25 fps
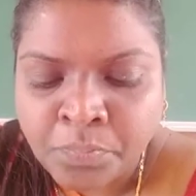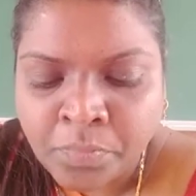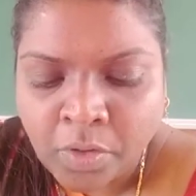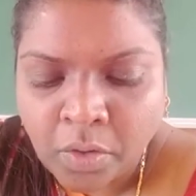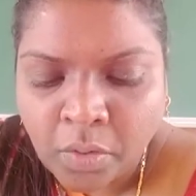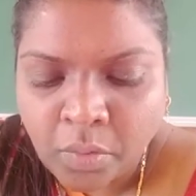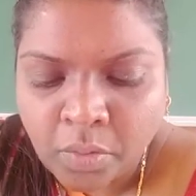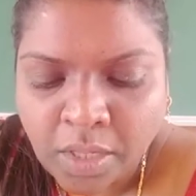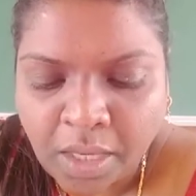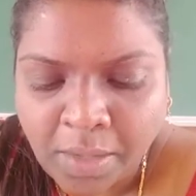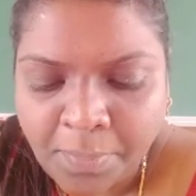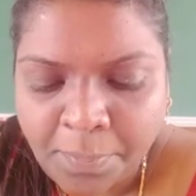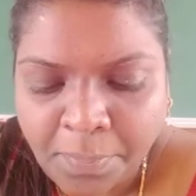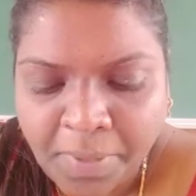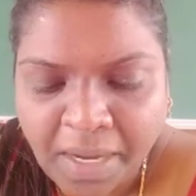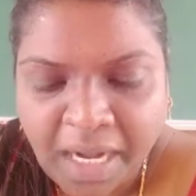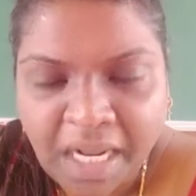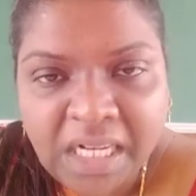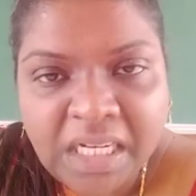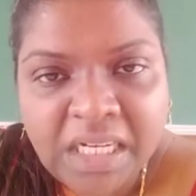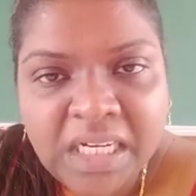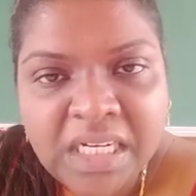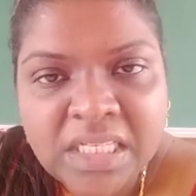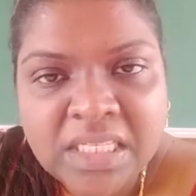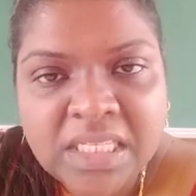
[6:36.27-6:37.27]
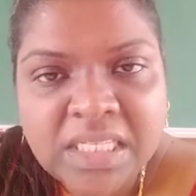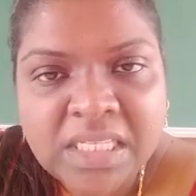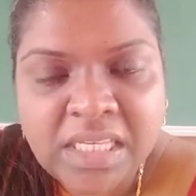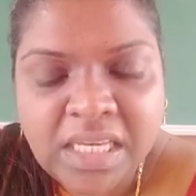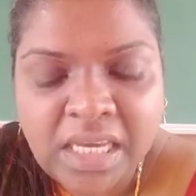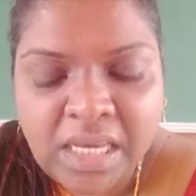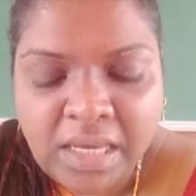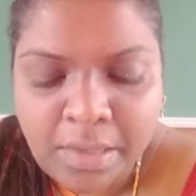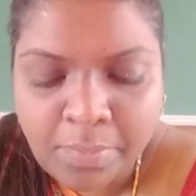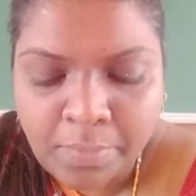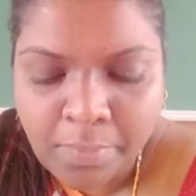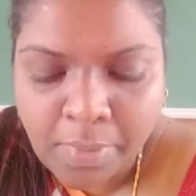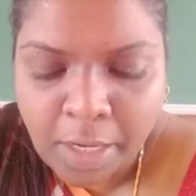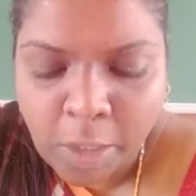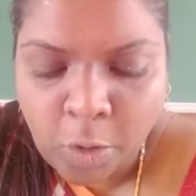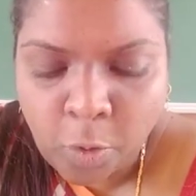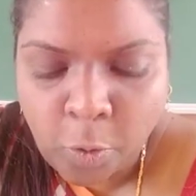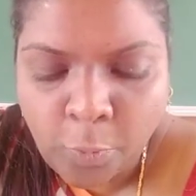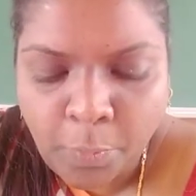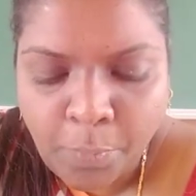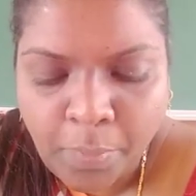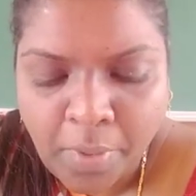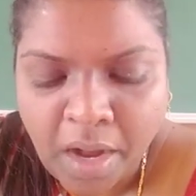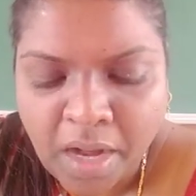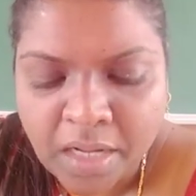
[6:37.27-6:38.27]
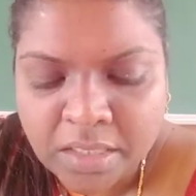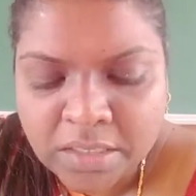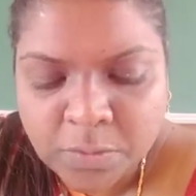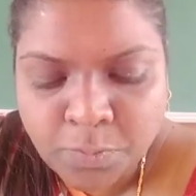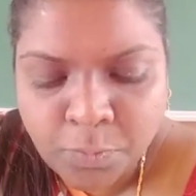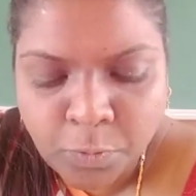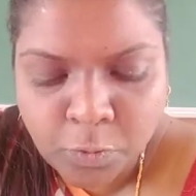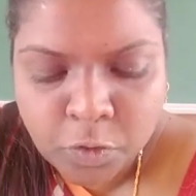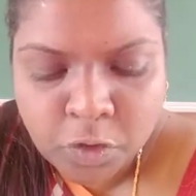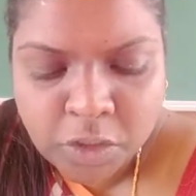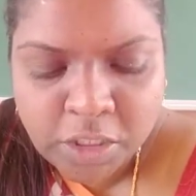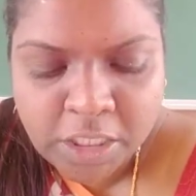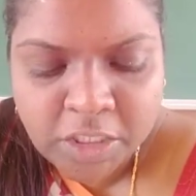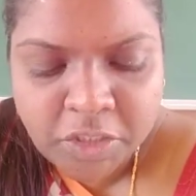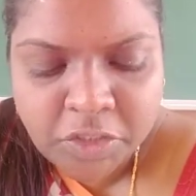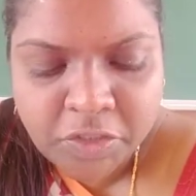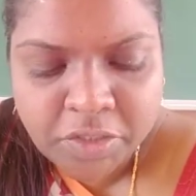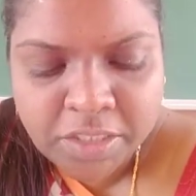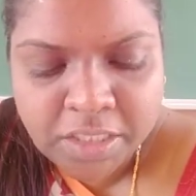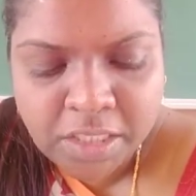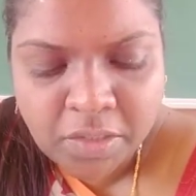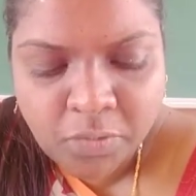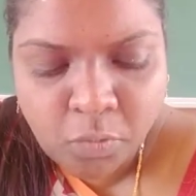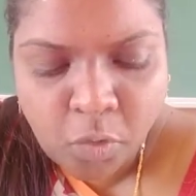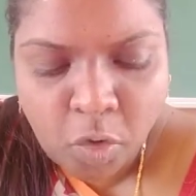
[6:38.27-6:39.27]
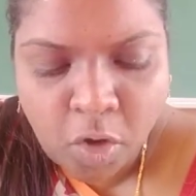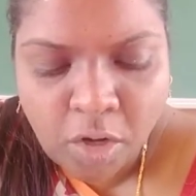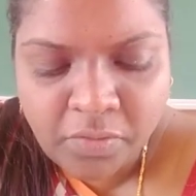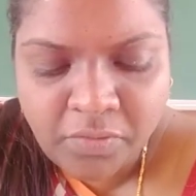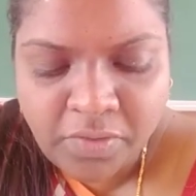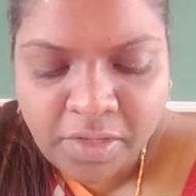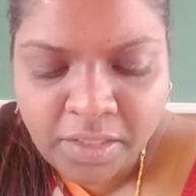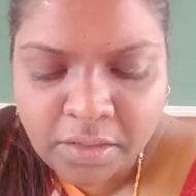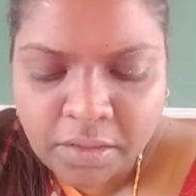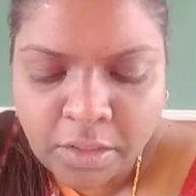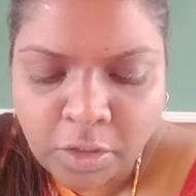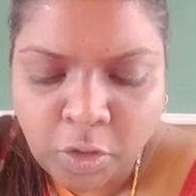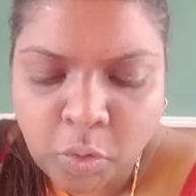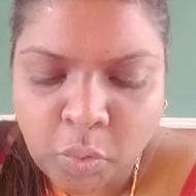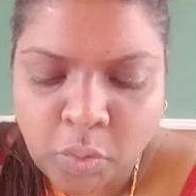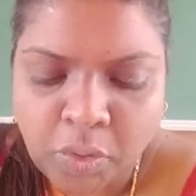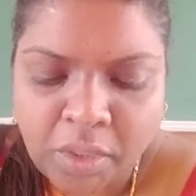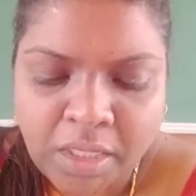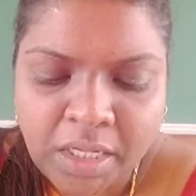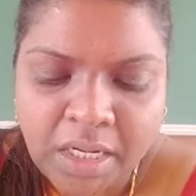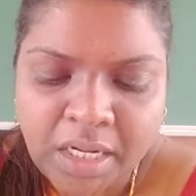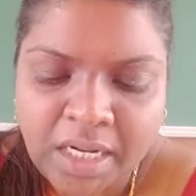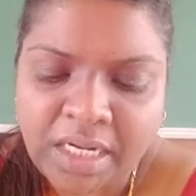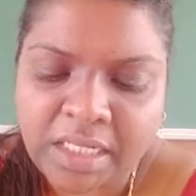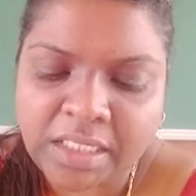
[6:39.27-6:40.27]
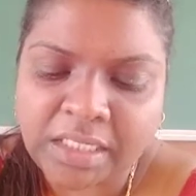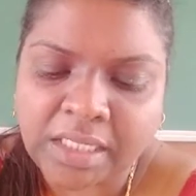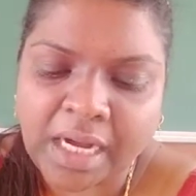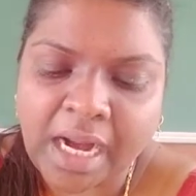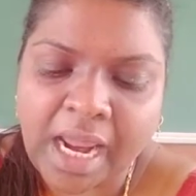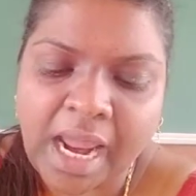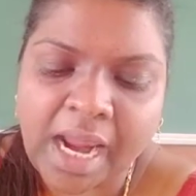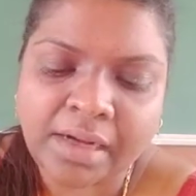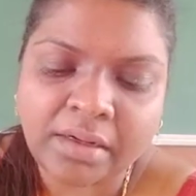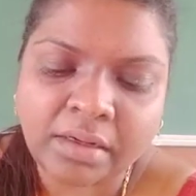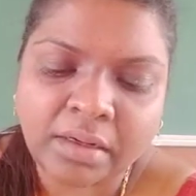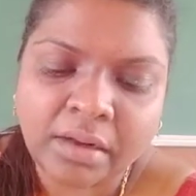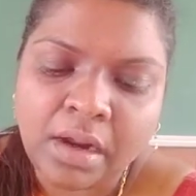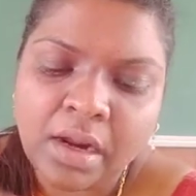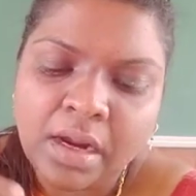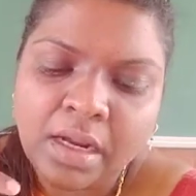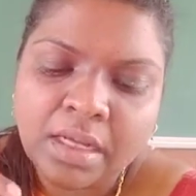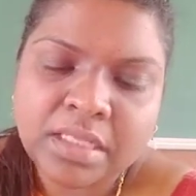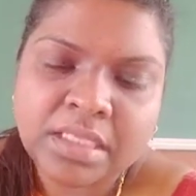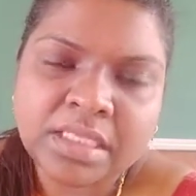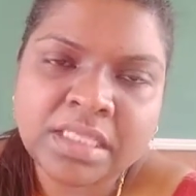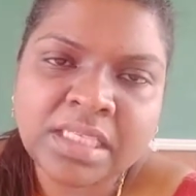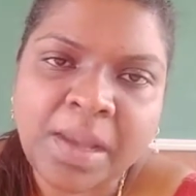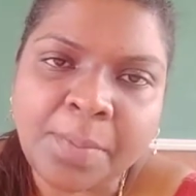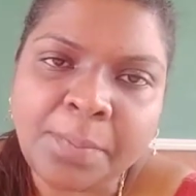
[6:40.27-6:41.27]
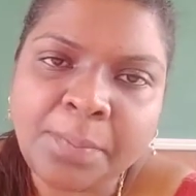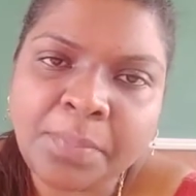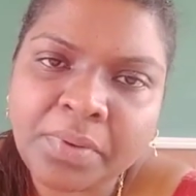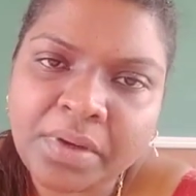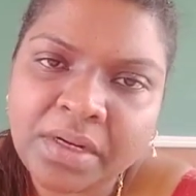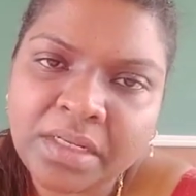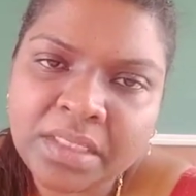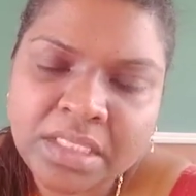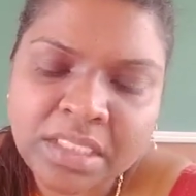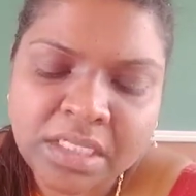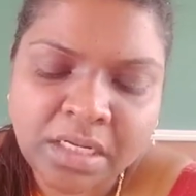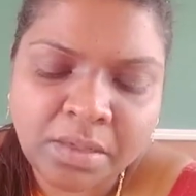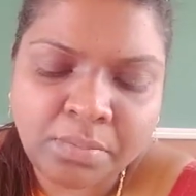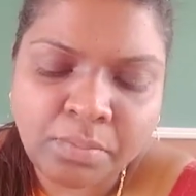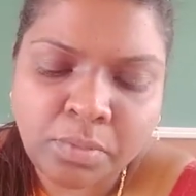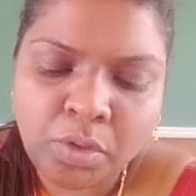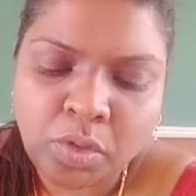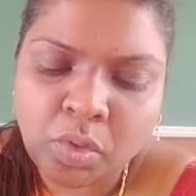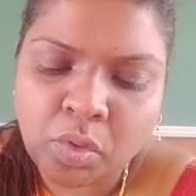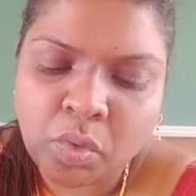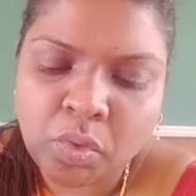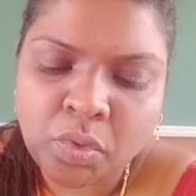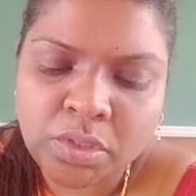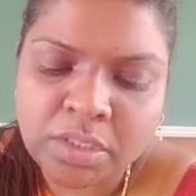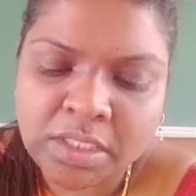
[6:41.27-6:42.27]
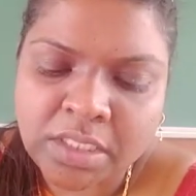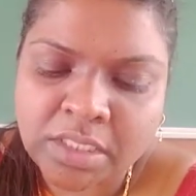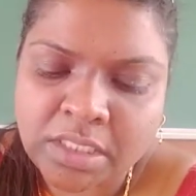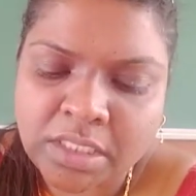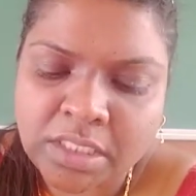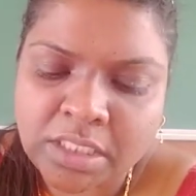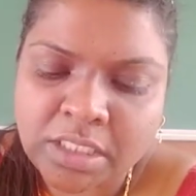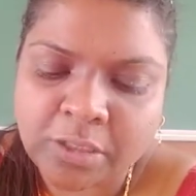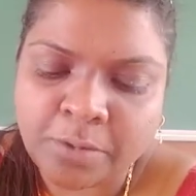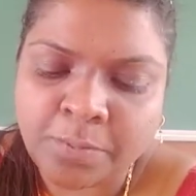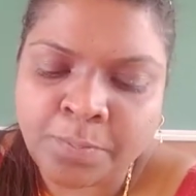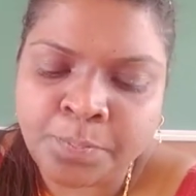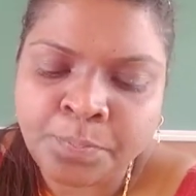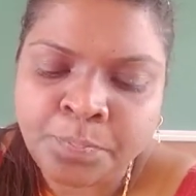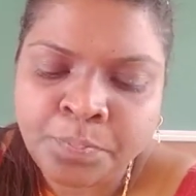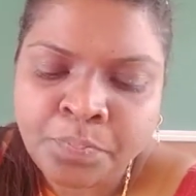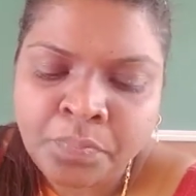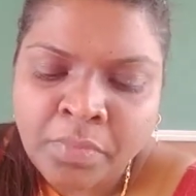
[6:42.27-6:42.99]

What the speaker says: okay, pregnancy, menopause, procedures involving the urinary tract, suppressed immune system,